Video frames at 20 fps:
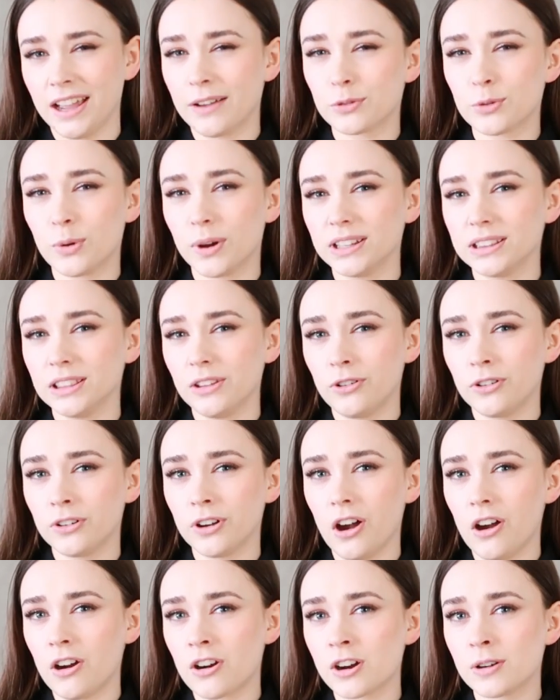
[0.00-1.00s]
have quite
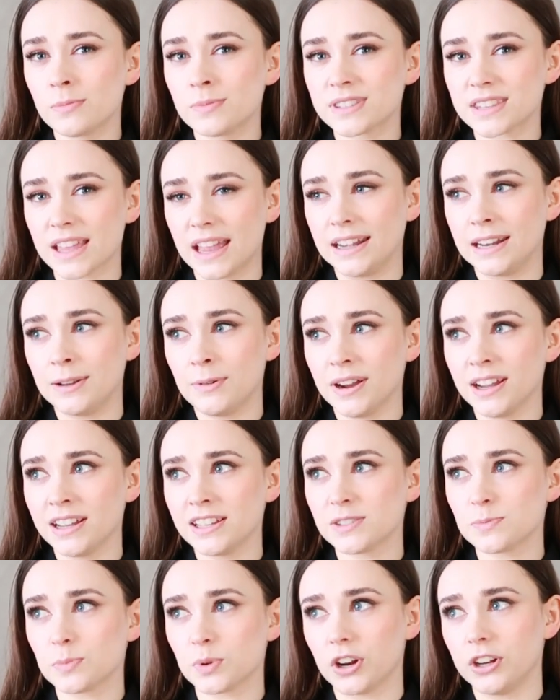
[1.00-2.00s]
long arms
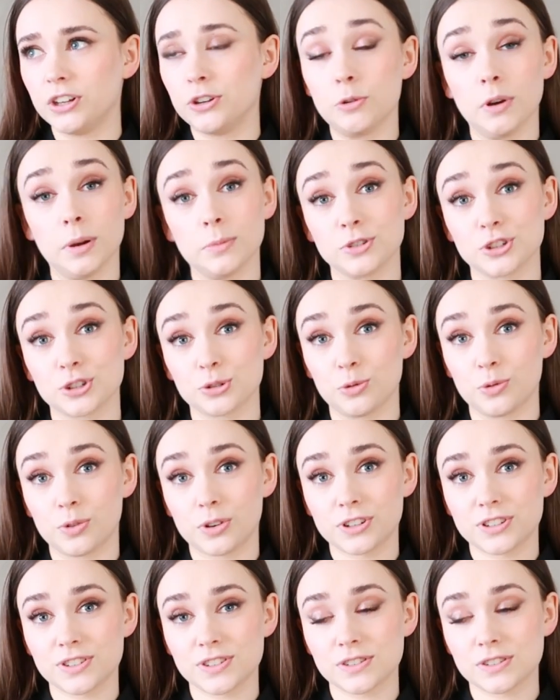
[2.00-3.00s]
anyways, but I know I'm
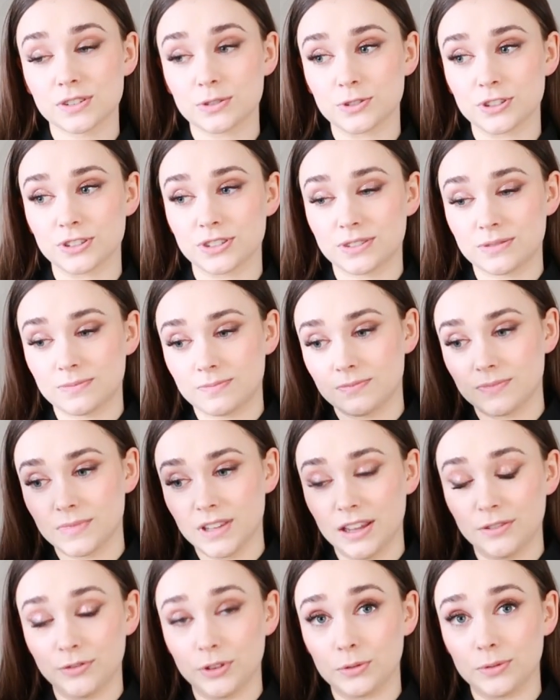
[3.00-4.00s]
short, so just
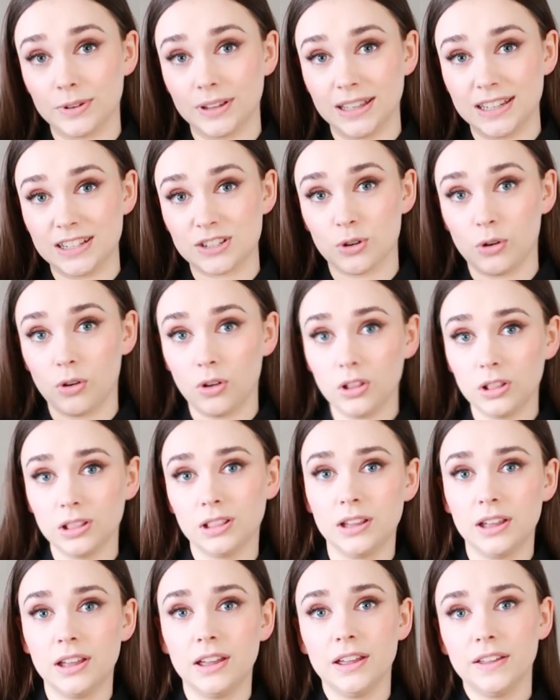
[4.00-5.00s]
if you're really
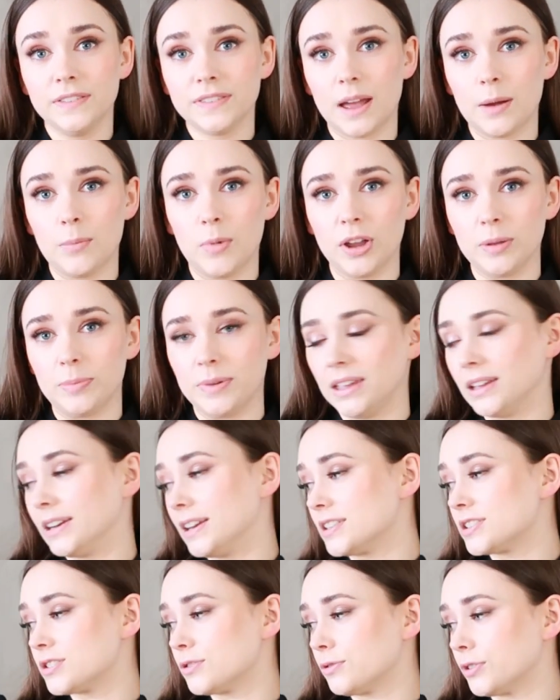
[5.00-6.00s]
tall, that might be an
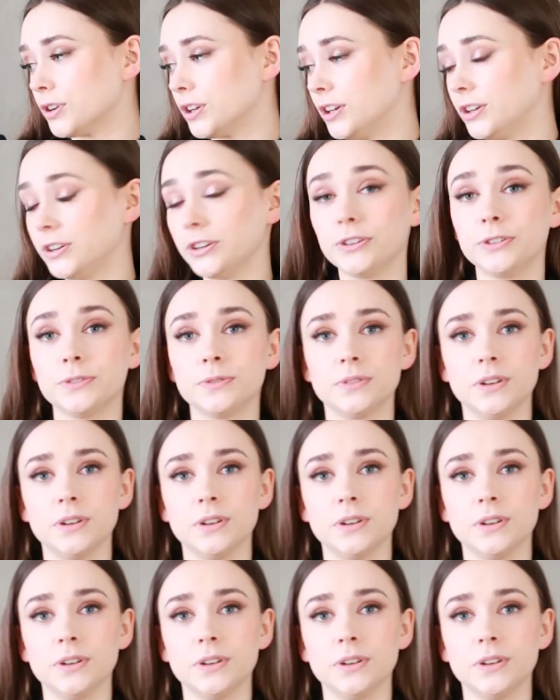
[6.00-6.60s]
issue for you.